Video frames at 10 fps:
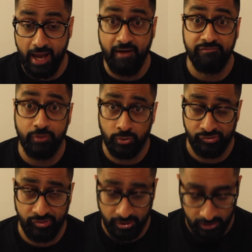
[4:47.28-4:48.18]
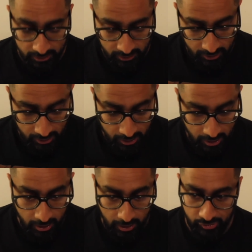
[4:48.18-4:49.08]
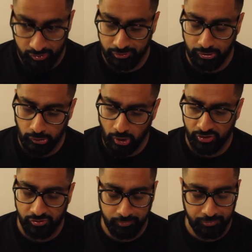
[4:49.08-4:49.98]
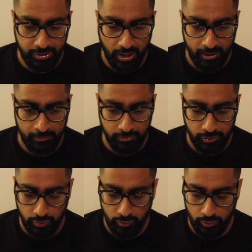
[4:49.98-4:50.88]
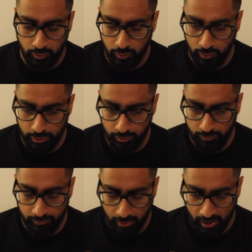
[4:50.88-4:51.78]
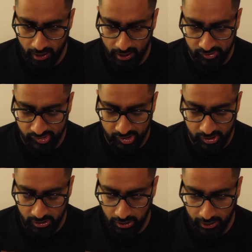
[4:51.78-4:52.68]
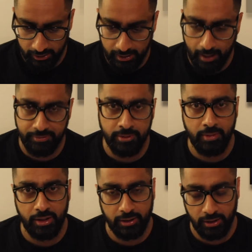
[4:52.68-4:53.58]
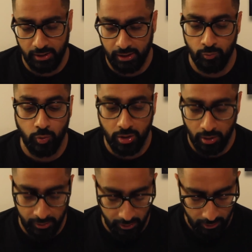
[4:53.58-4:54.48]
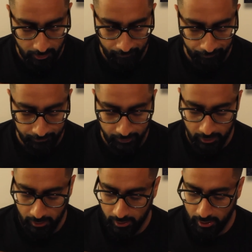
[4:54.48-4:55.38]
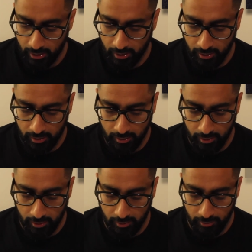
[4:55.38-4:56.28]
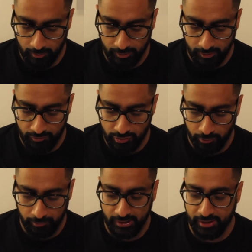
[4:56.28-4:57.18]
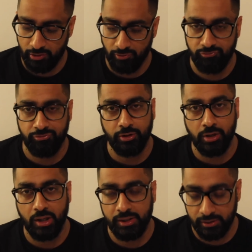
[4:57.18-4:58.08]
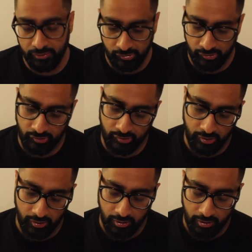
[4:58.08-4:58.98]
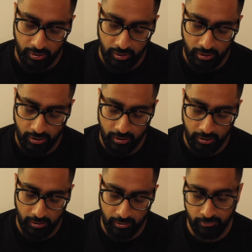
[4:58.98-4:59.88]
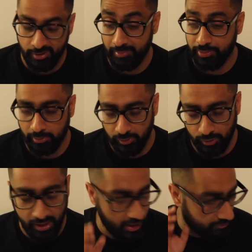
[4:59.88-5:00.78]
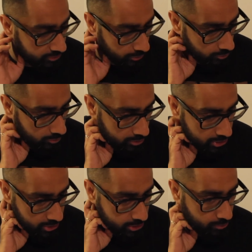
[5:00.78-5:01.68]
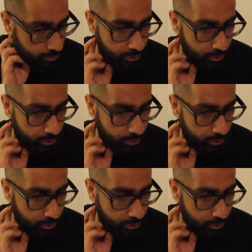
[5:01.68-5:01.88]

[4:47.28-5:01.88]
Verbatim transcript: Everyone's in it. This is a lot of time you you I see like Captain America in Wakanda. Uh, they've shown plenty of the Guardians um, they probably would have to just to